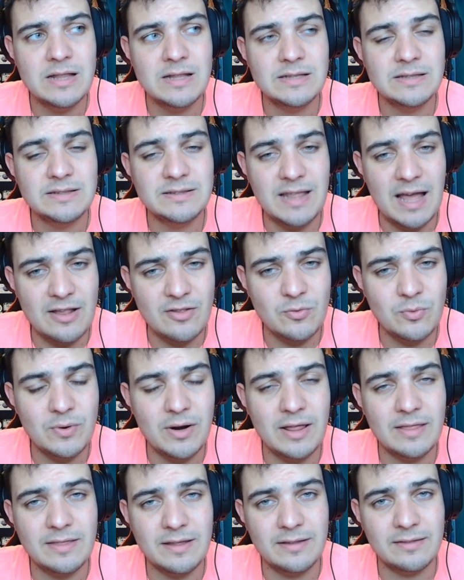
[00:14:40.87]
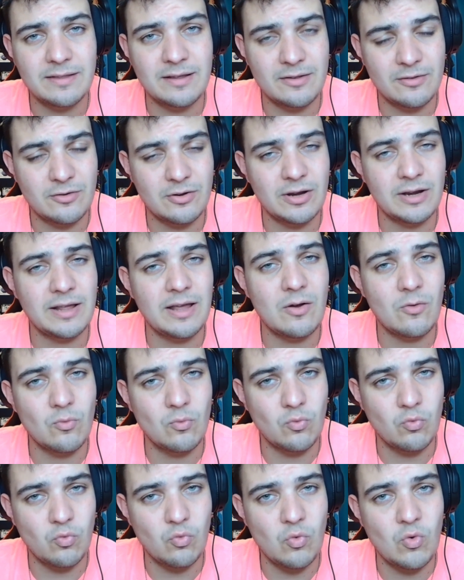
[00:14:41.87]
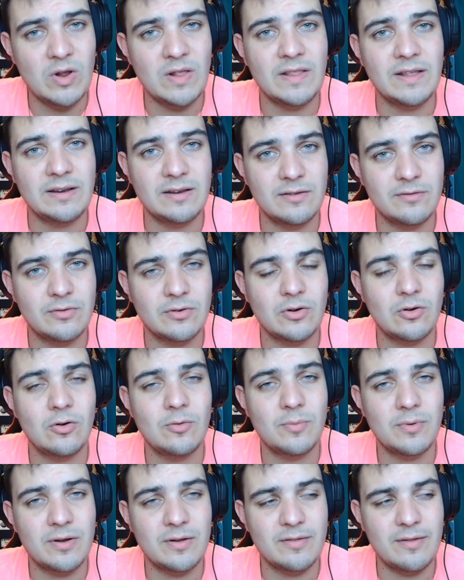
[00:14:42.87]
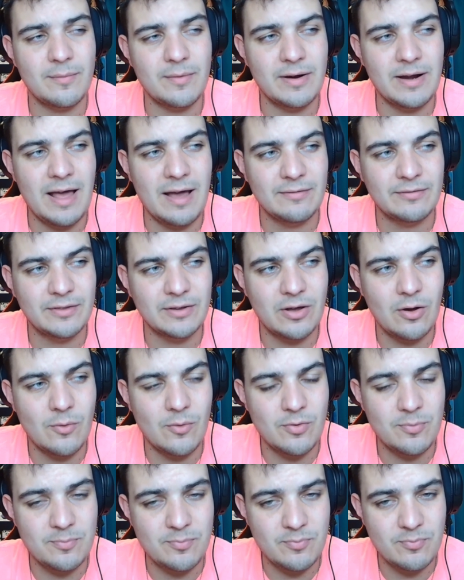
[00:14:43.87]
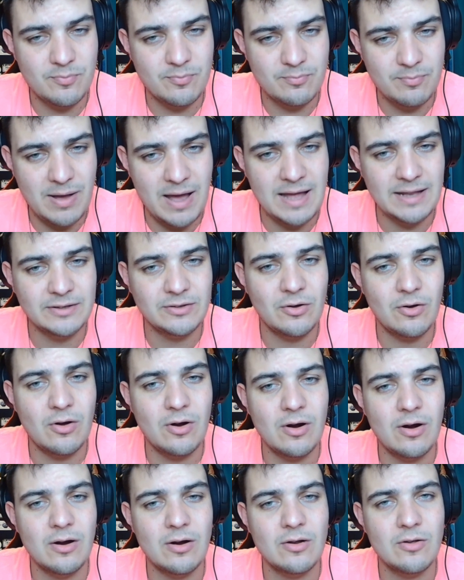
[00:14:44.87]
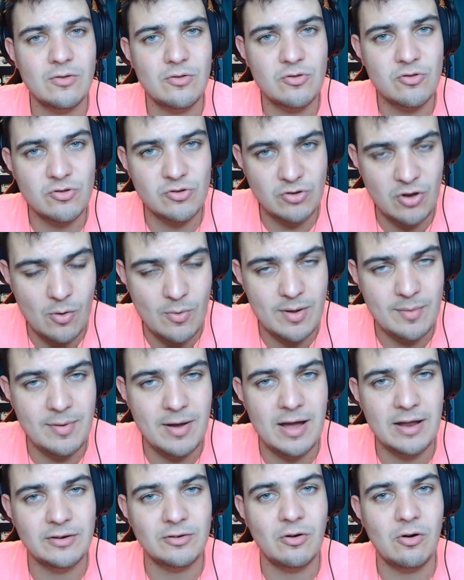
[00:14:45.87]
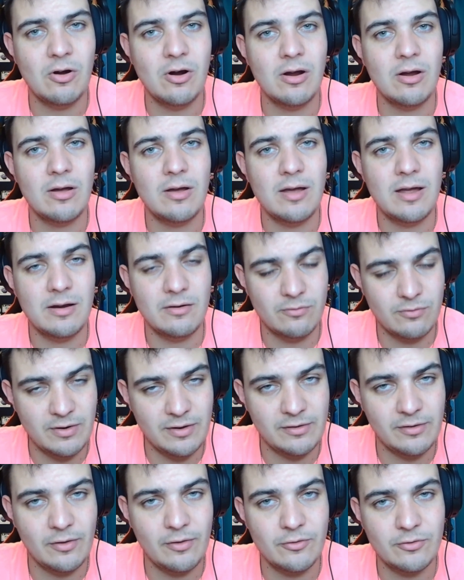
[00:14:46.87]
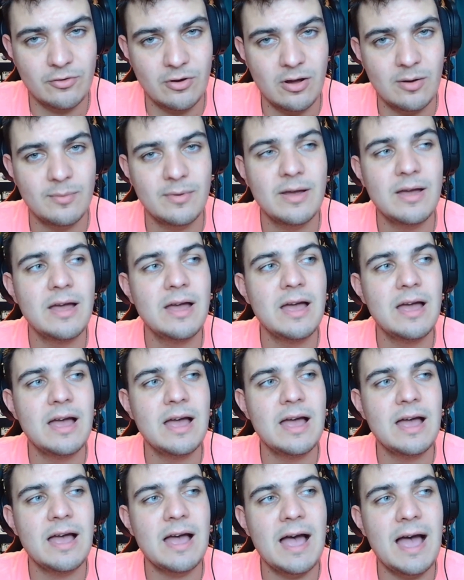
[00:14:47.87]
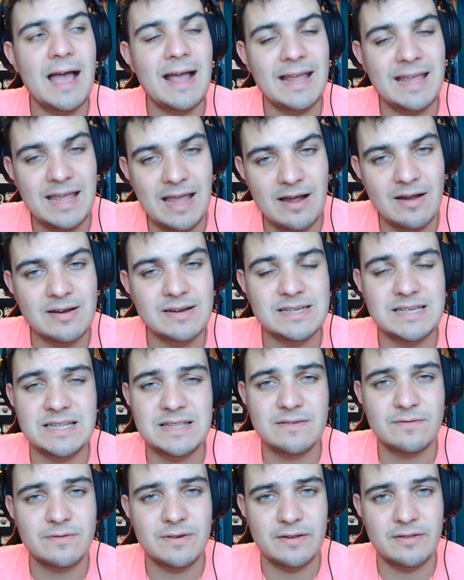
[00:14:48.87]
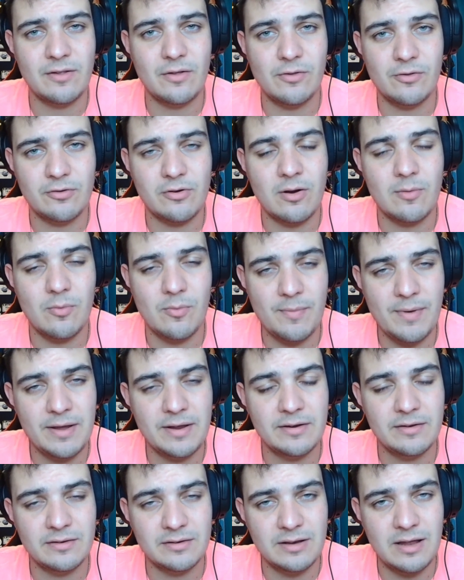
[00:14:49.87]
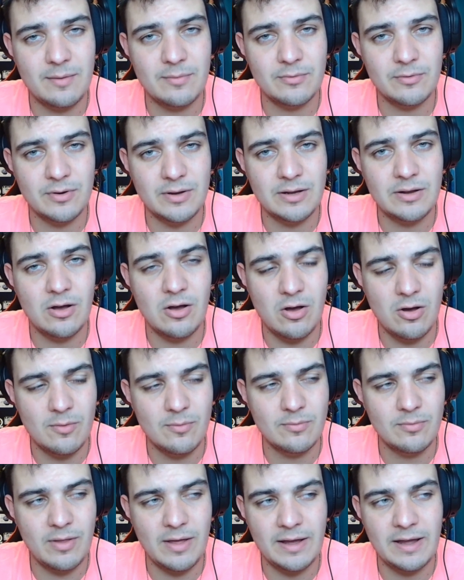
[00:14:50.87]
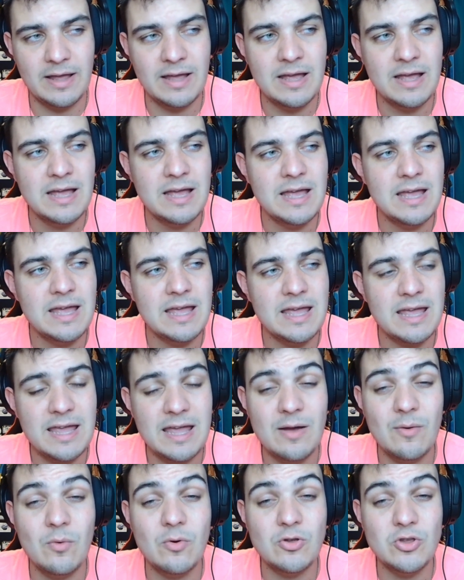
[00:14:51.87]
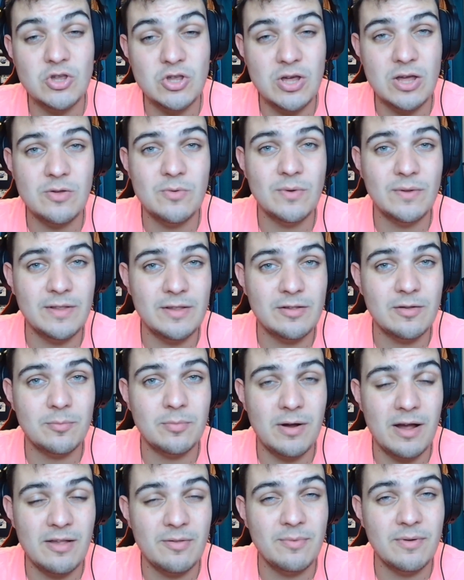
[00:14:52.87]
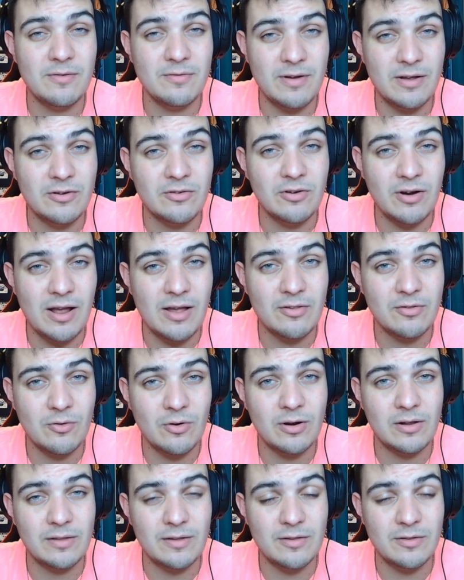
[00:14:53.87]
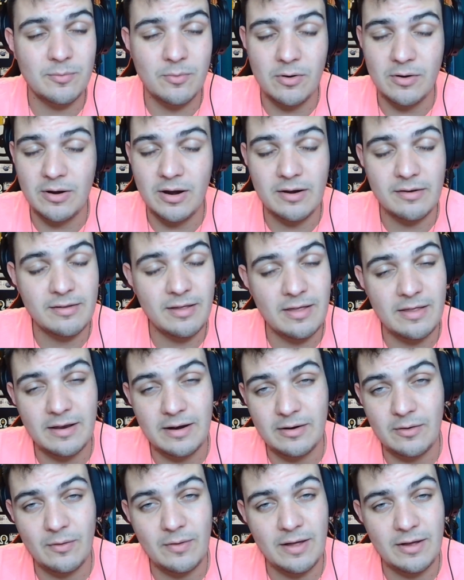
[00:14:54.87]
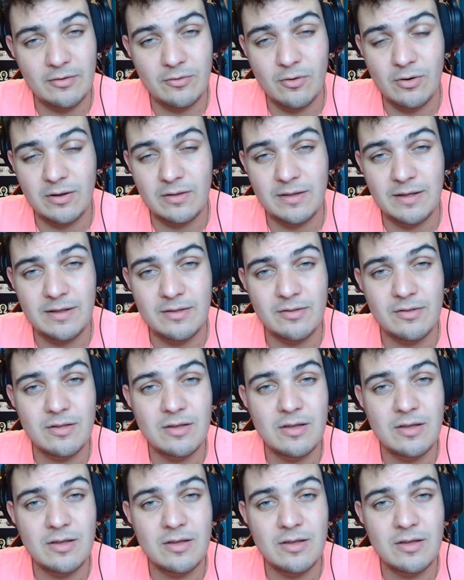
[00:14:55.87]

that's when I think things are going to get really difficult because I'm going to have to go with Pine Tar, Snowy Pine Tar, and Free Solo Scrub. I guarantee that Free Solo Scrub will make it to the top three. Like, it will genuinely surprise me if I try Start Cleanse bar. Not to say that I don't like Start Cleanse.